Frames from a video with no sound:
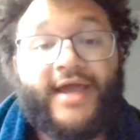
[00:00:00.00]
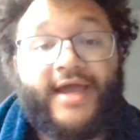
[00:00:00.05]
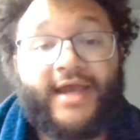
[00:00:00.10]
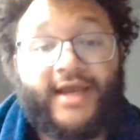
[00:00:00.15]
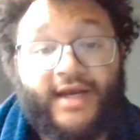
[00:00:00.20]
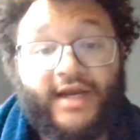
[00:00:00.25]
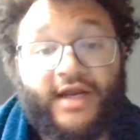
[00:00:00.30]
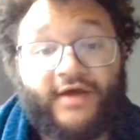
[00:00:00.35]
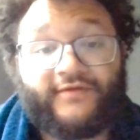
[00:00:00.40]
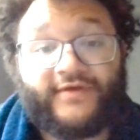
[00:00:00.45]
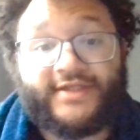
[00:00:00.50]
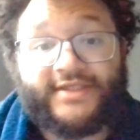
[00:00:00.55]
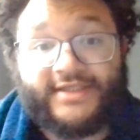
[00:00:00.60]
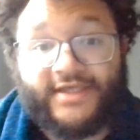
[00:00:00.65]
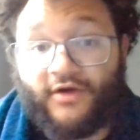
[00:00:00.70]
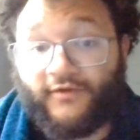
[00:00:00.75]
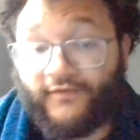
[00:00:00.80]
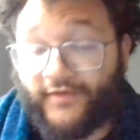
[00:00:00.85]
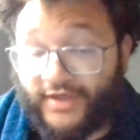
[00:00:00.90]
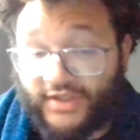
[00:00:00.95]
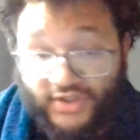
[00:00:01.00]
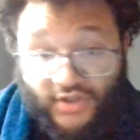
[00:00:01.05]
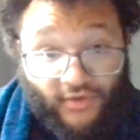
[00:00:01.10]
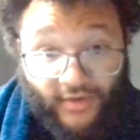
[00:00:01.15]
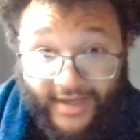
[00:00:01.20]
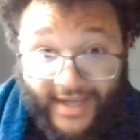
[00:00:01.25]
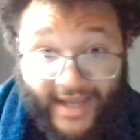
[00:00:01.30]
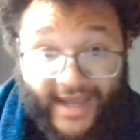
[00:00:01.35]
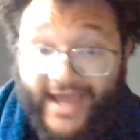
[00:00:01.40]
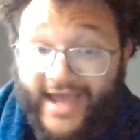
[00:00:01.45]
in and of itself, because you
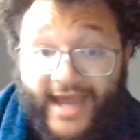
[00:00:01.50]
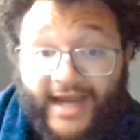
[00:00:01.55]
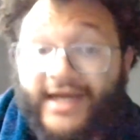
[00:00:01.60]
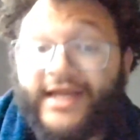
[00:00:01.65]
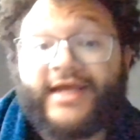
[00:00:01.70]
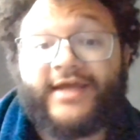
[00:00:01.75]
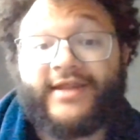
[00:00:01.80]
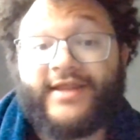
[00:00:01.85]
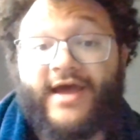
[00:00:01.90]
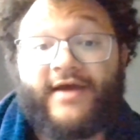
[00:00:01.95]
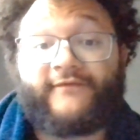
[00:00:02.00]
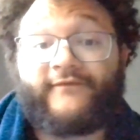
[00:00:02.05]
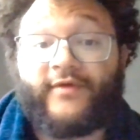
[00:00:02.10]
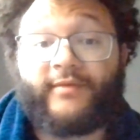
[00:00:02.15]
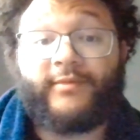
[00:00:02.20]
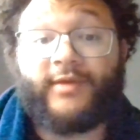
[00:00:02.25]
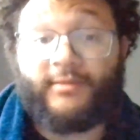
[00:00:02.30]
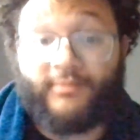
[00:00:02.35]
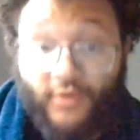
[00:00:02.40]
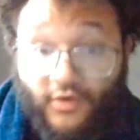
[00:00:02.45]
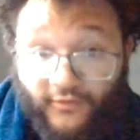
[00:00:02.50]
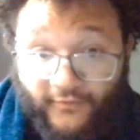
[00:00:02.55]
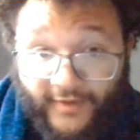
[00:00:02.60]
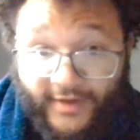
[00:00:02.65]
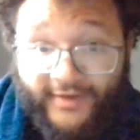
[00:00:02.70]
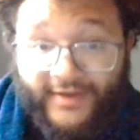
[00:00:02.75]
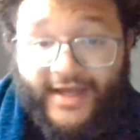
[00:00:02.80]
don't get any of that from the movie,